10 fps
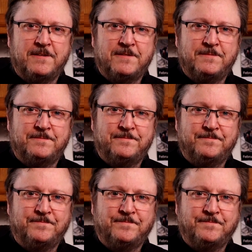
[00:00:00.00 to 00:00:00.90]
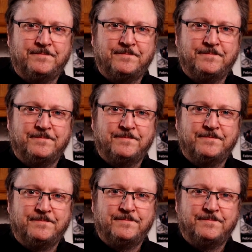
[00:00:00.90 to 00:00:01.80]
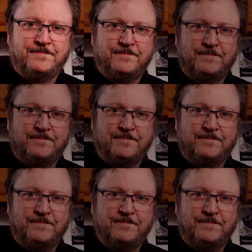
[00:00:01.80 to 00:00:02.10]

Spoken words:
(no one is talking)